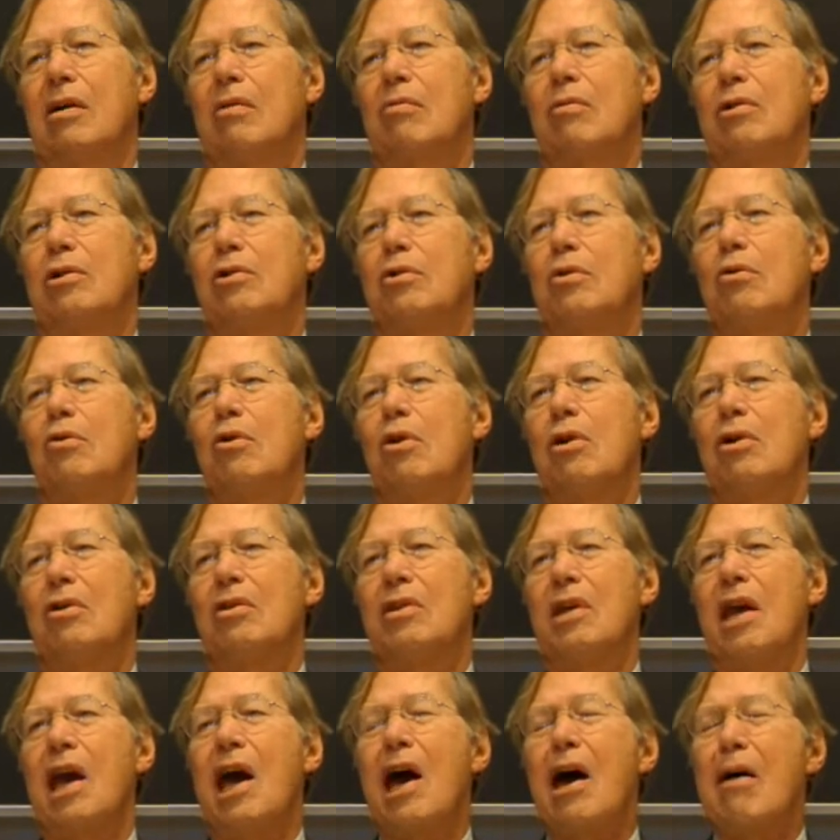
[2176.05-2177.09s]
what you call
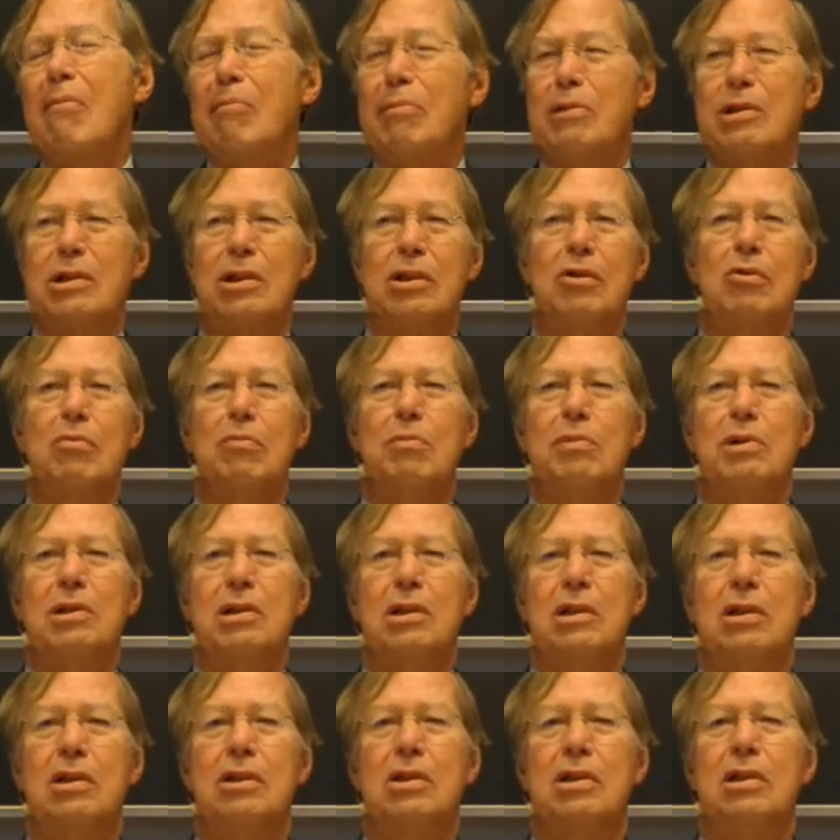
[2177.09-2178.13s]
the absolute
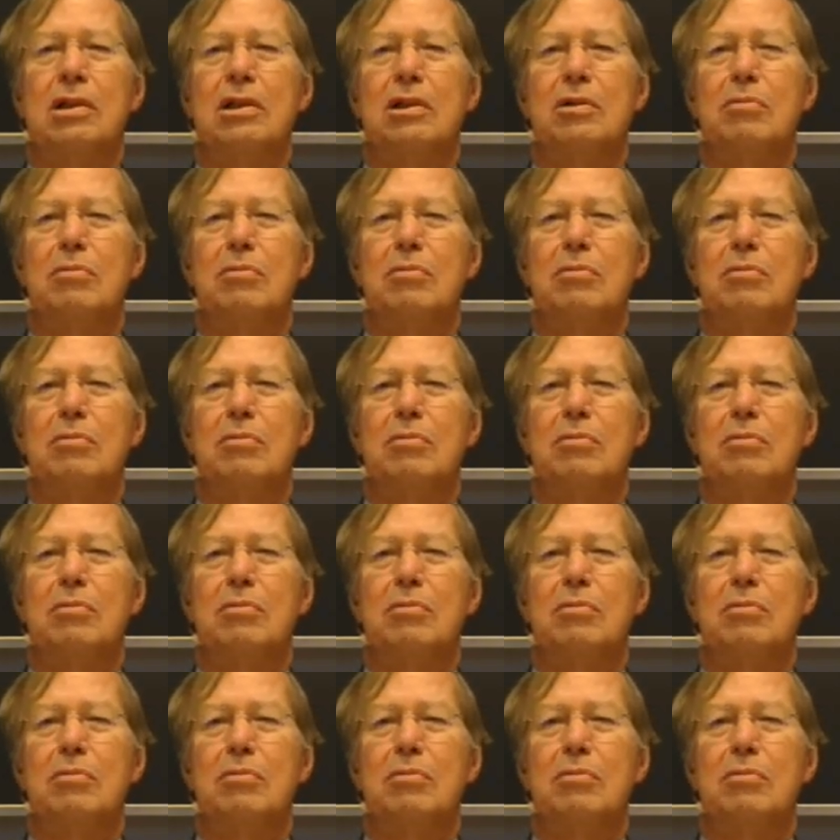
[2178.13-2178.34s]
position